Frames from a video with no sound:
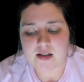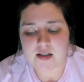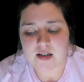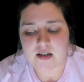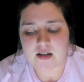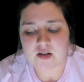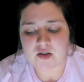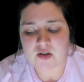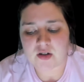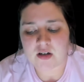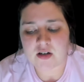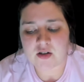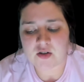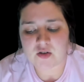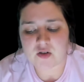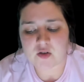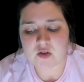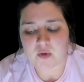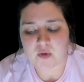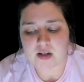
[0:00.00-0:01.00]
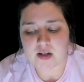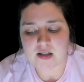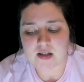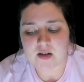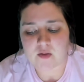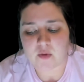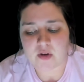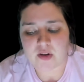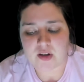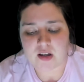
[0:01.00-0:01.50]
the addiction issues
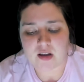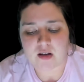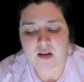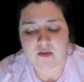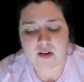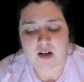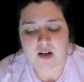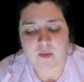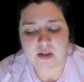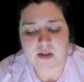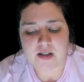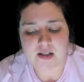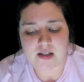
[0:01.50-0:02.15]
present within the family